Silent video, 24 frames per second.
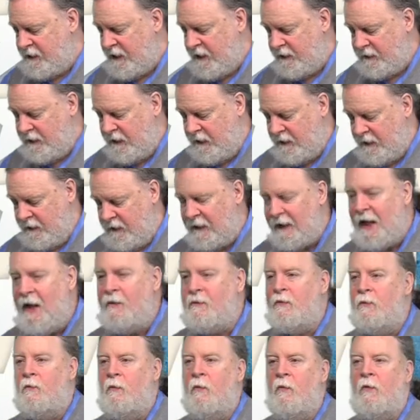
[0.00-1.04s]
I got the
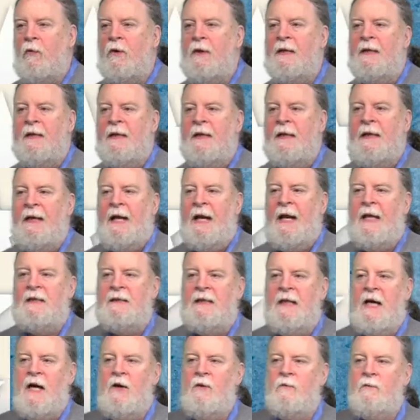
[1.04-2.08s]
Clown Award and
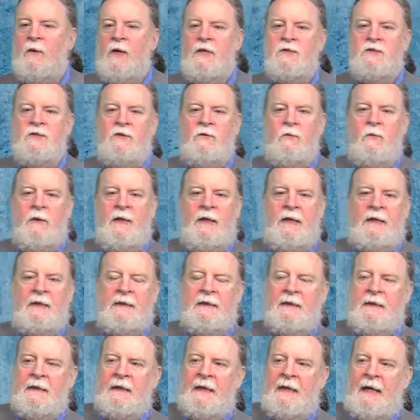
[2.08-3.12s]
the Outrage of the Week.